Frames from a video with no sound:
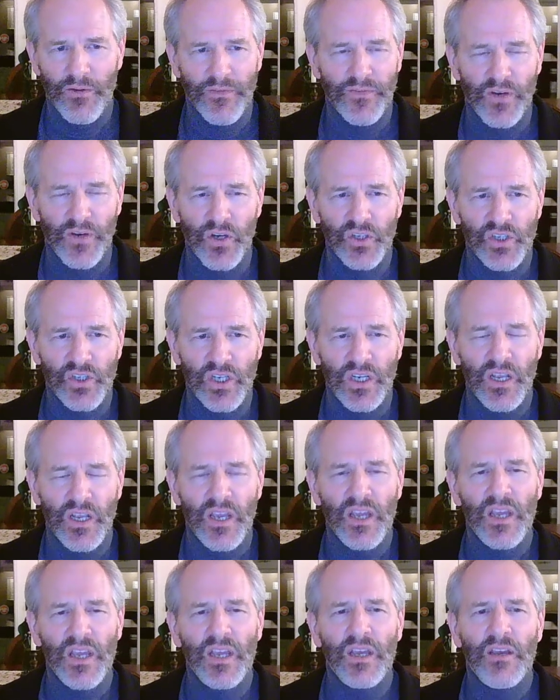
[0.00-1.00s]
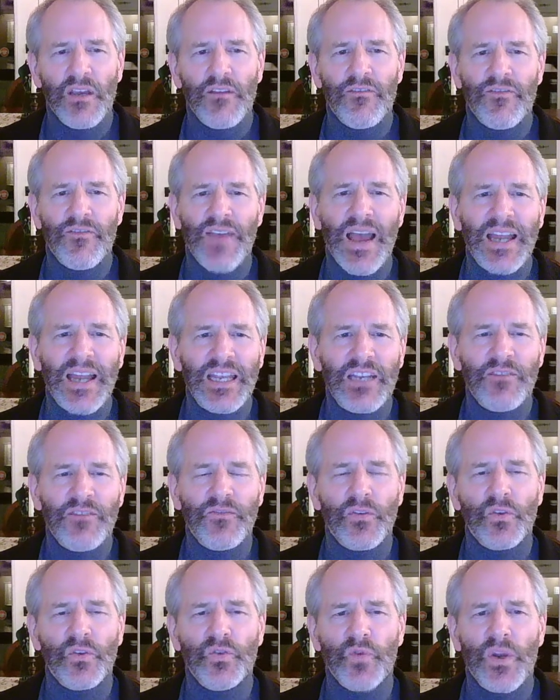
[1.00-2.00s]
function. Fatty
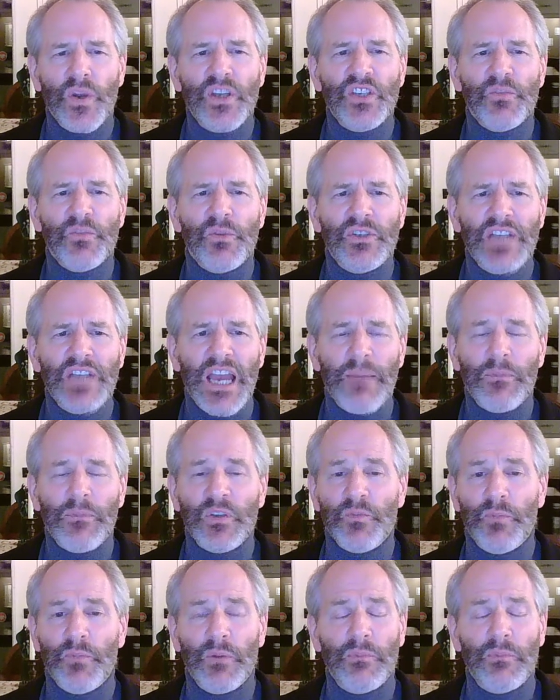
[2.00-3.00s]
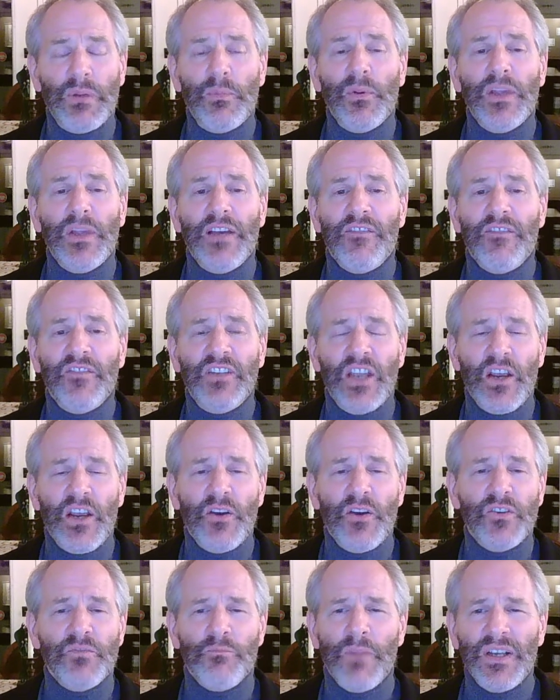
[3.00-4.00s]
infiltration, which happens when people have
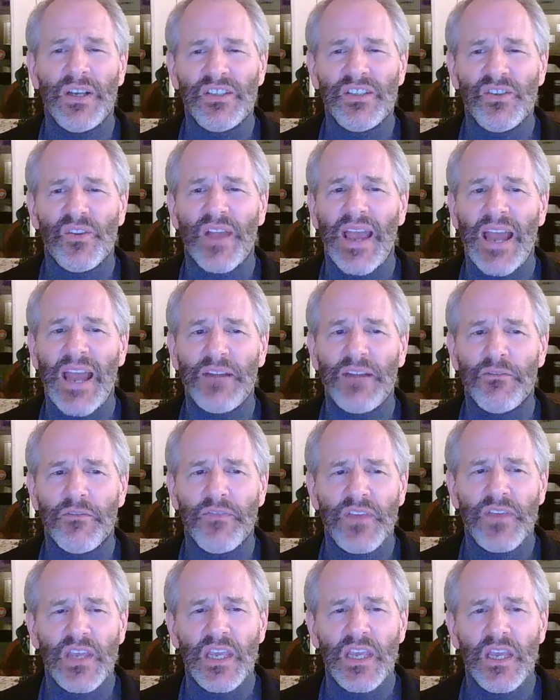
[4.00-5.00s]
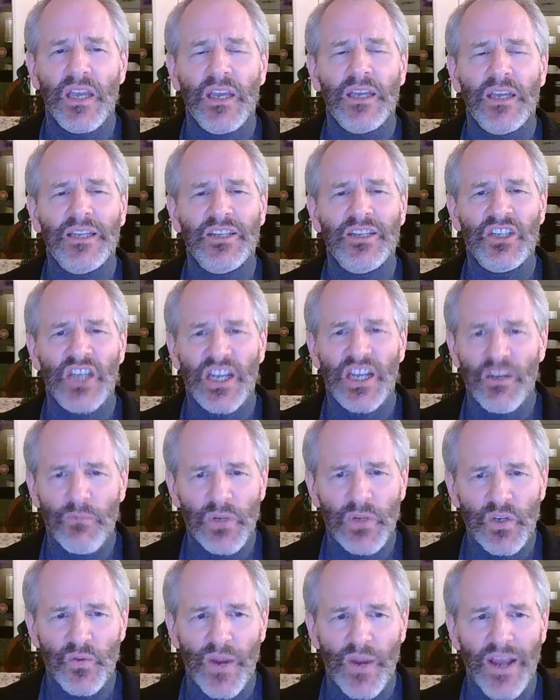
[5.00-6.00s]
tears, muscle atrophy, tendon
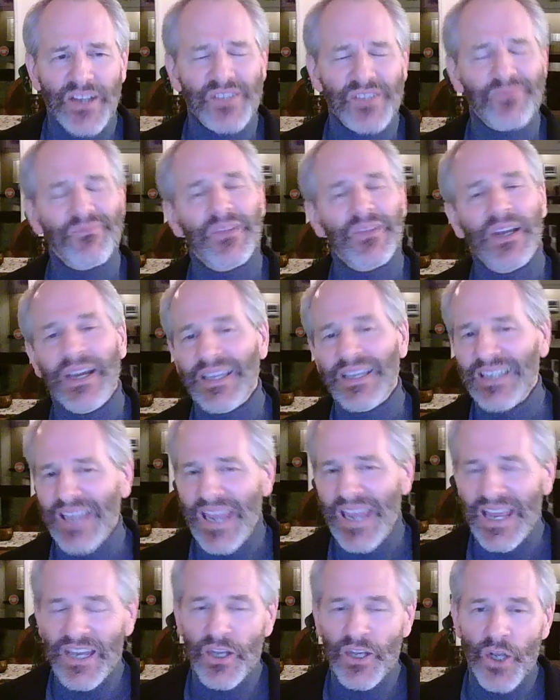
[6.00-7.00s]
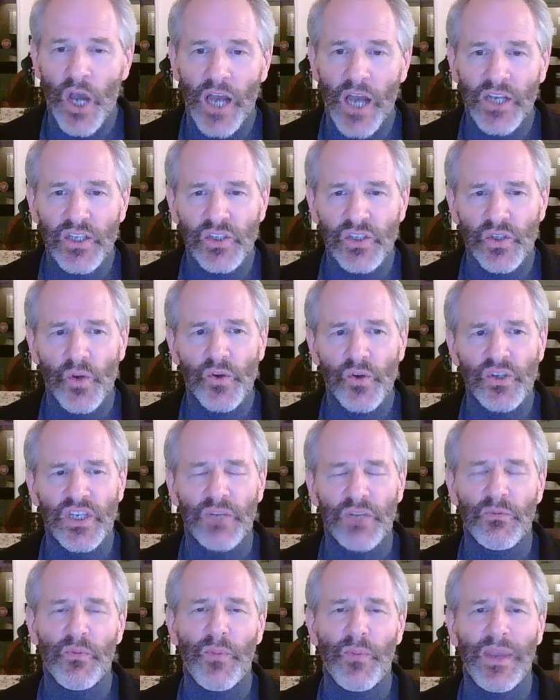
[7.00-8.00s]
retraction, again, not
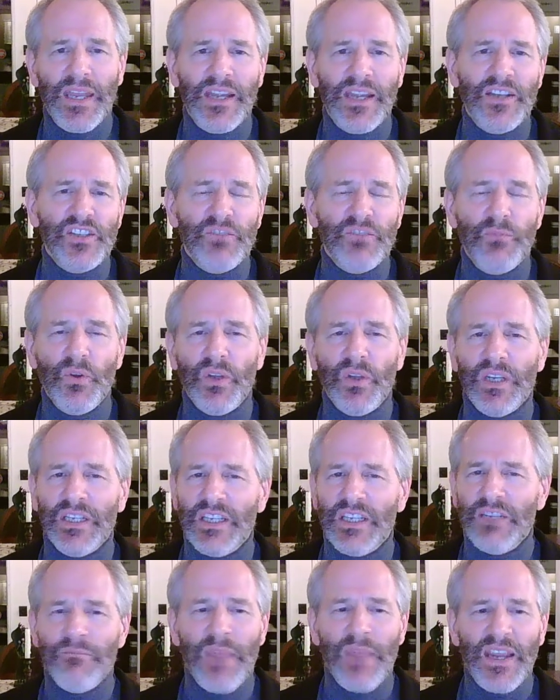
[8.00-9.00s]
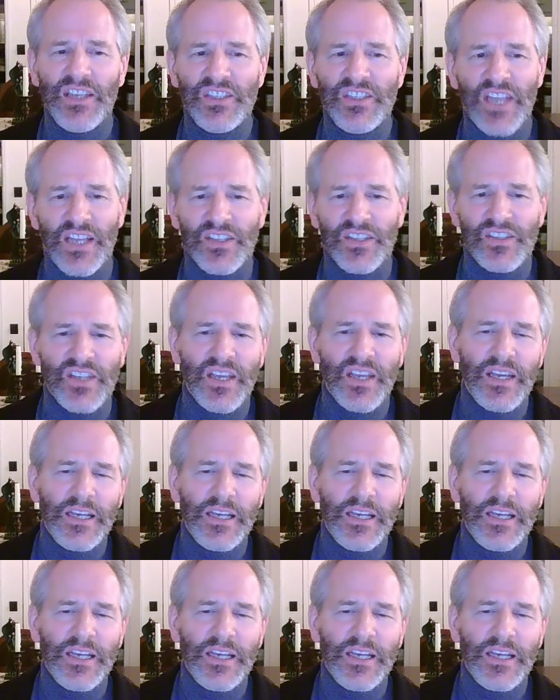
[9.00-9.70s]
associated with pain and disability. It didn't make sense.